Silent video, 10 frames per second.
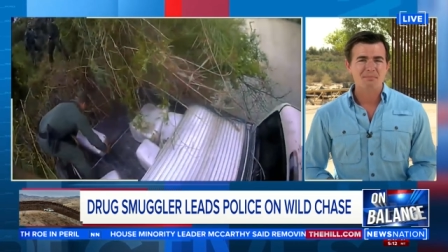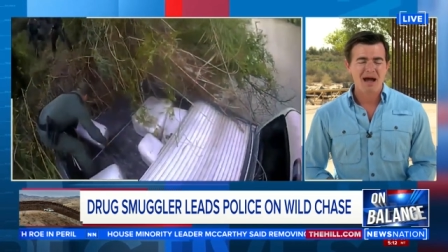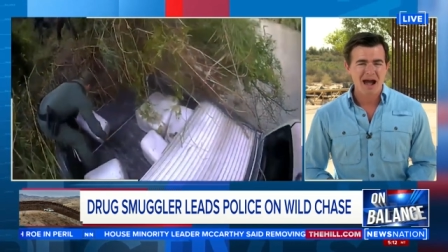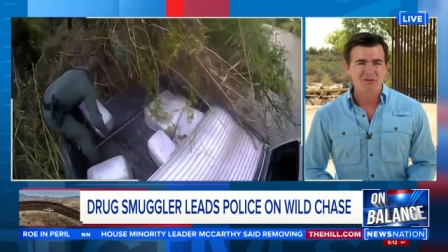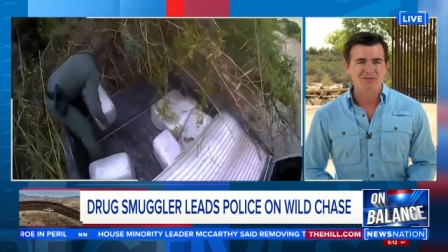
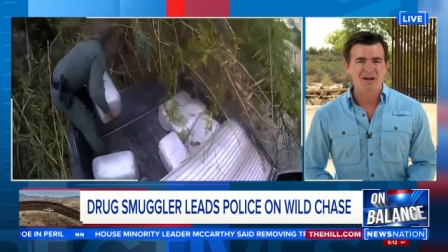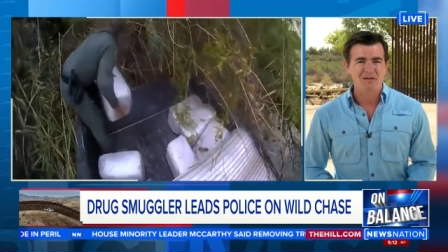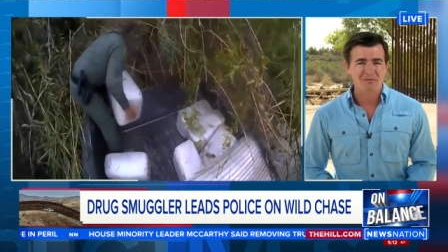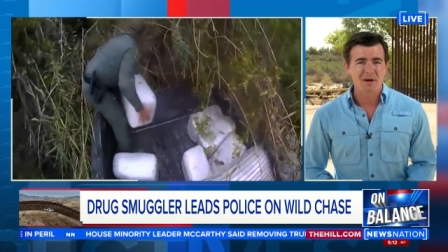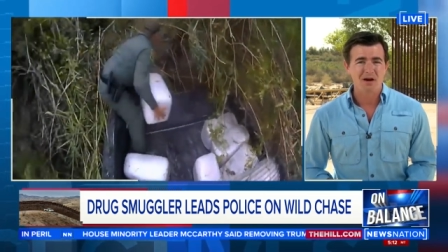pounds
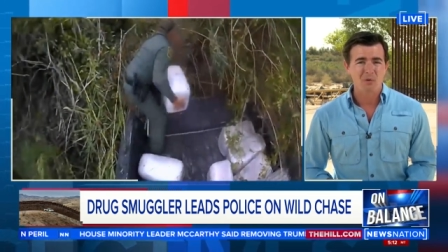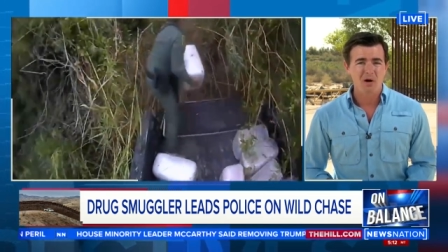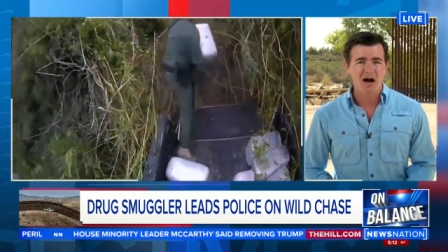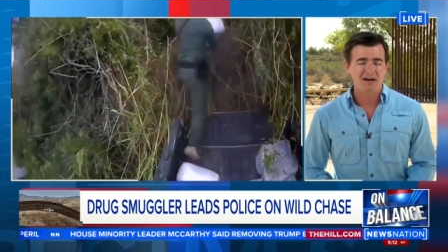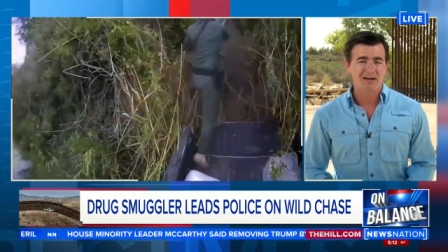of
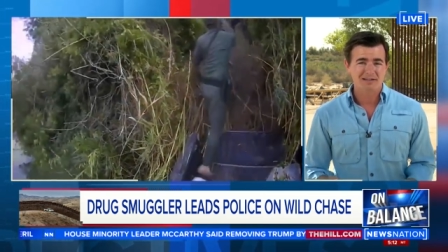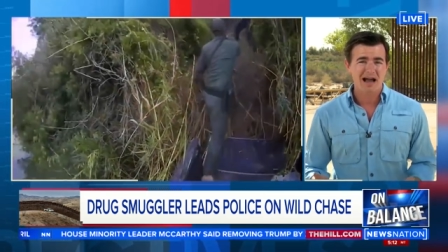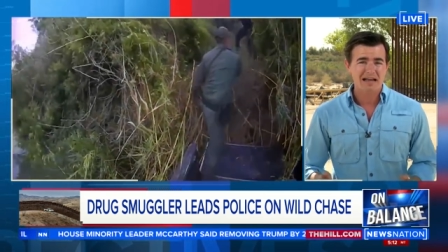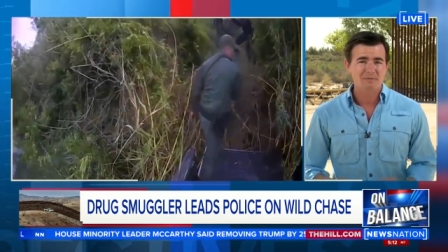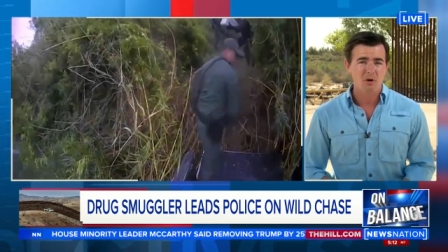marijuana, a
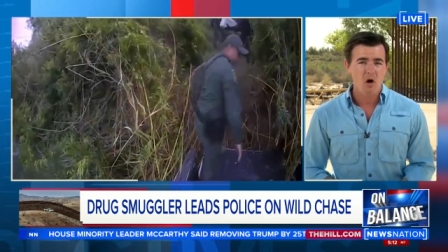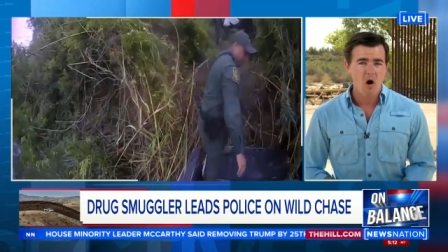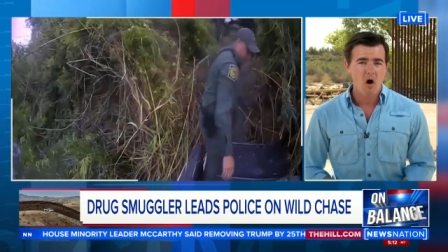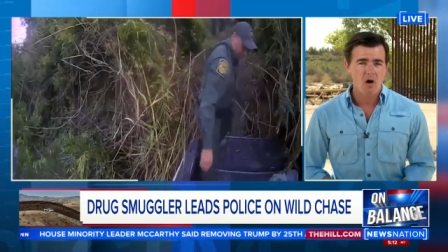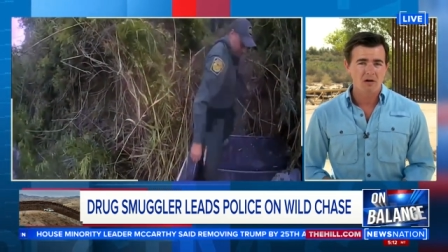sizable
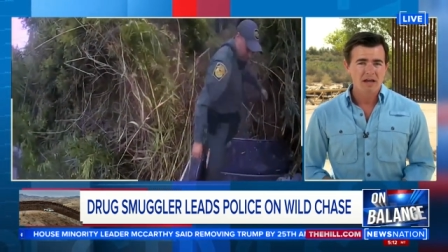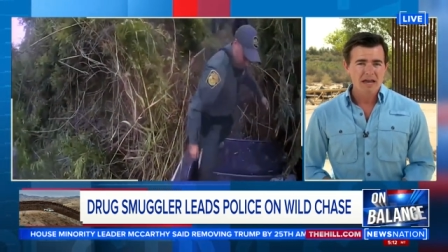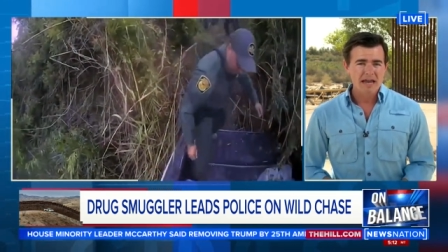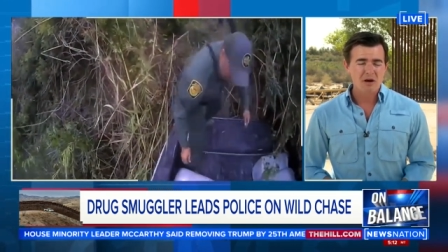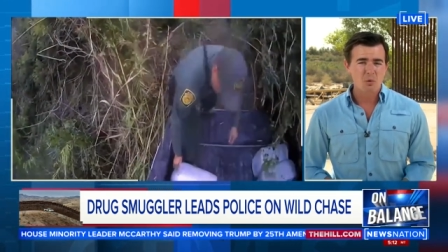haul
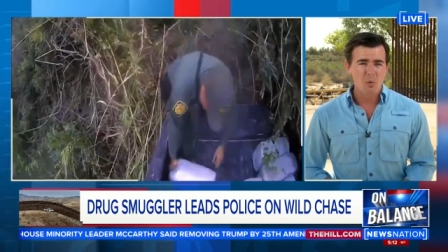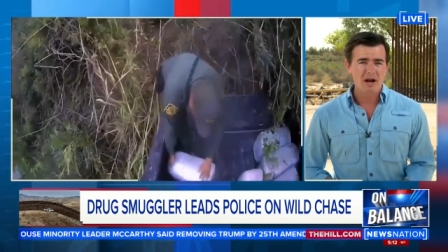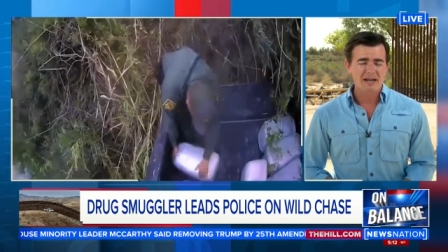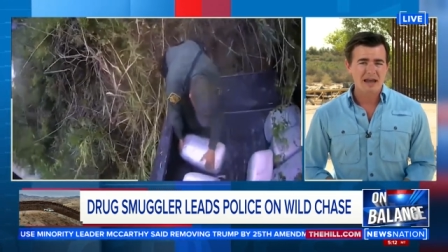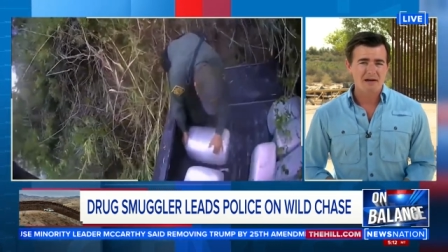in a
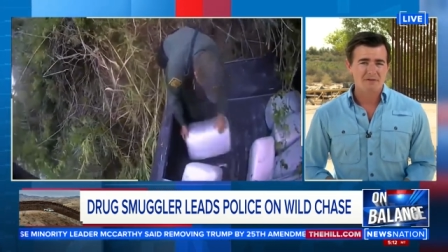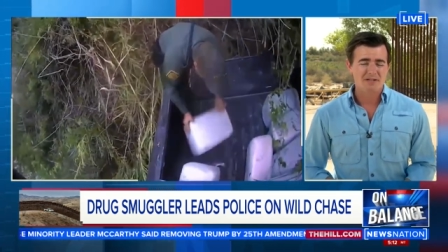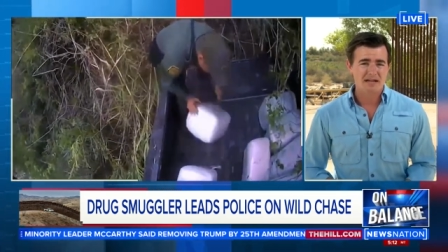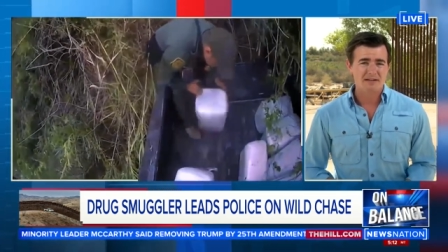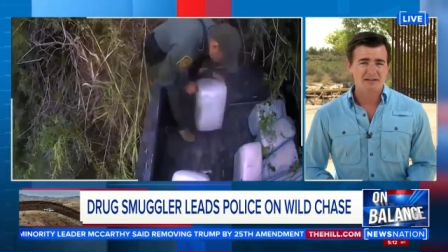one get for
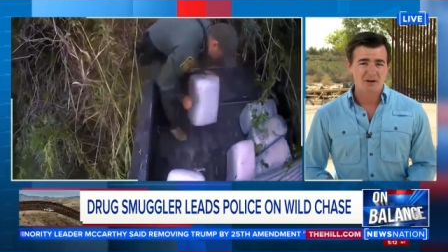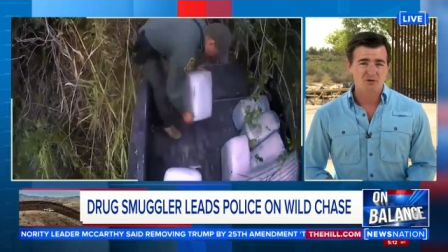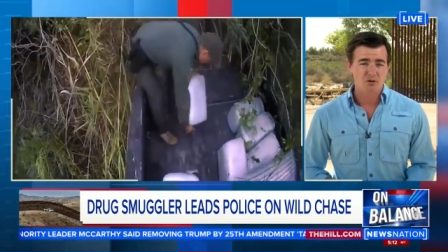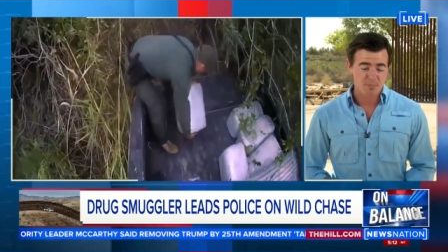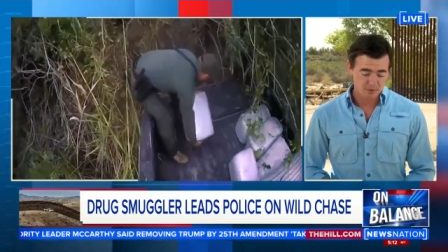Texas state
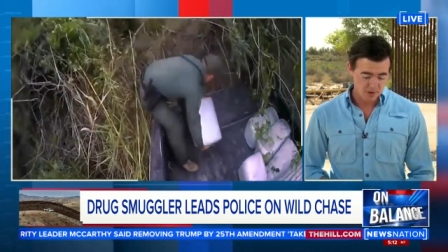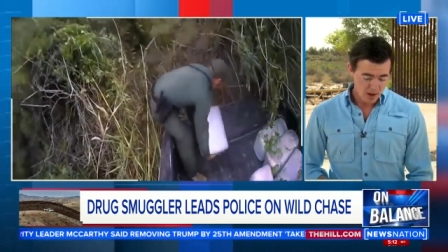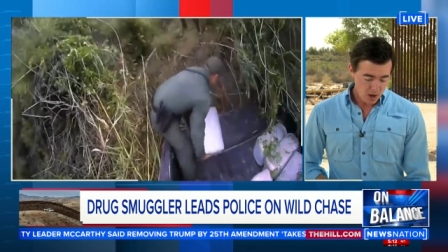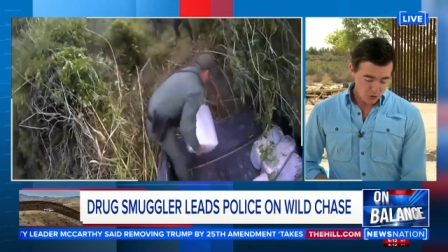troopers.